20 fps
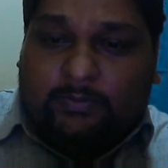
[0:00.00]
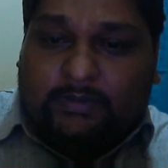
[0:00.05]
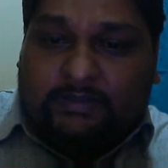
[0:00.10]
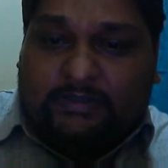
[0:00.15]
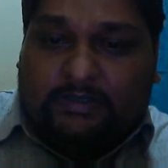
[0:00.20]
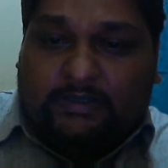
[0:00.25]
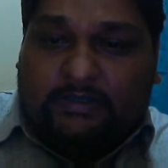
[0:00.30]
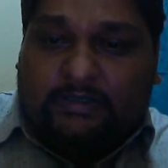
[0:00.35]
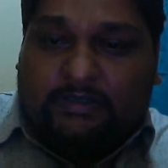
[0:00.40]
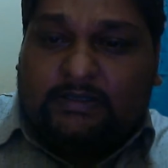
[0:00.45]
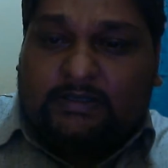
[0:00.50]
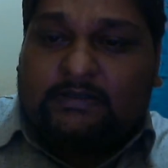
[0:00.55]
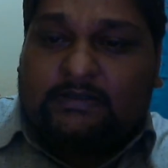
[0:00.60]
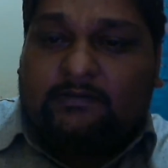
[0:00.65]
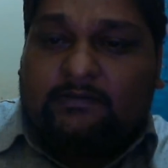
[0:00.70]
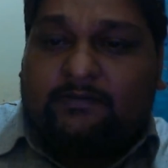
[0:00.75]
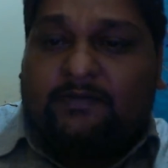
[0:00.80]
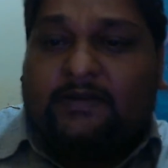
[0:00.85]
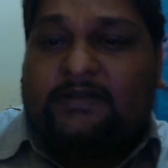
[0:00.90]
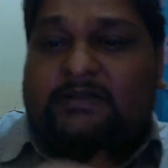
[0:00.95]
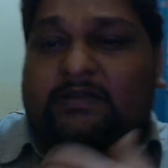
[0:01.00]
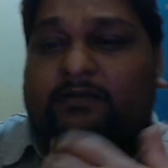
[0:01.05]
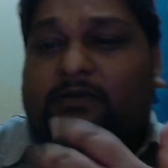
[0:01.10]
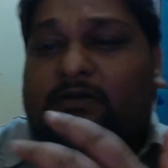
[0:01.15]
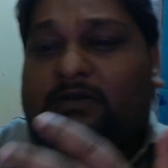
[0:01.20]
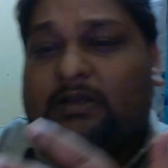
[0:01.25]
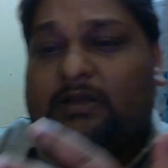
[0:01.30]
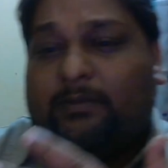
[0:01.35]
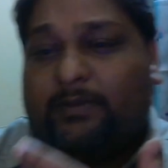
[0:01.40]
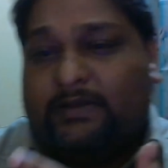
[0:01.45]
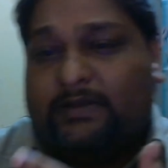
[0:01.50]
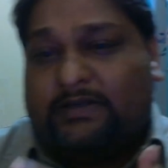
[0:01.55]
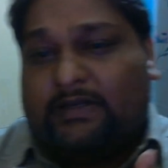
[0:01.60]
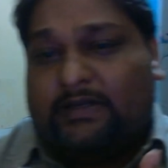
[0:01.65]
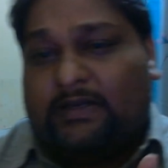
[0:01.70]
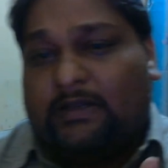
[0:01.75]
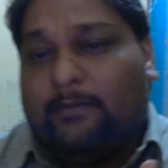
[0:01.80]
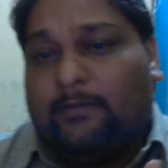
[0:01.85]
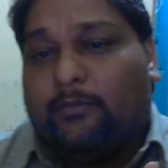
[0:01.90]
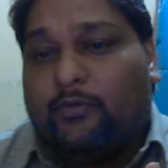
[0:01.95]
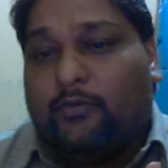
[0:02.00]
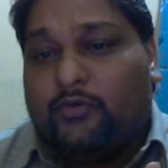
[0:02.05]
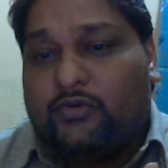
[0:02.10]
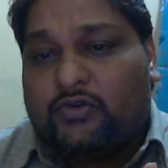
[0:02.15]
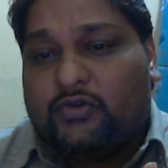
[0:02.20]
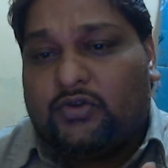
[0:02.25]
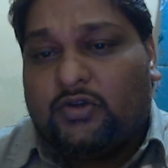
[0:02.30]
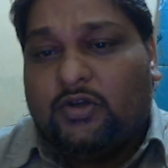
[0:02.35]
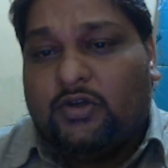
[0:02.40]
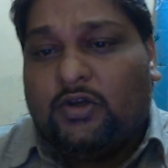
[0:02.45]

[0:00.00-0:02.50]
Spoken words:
Basically, this festivals are basically a boost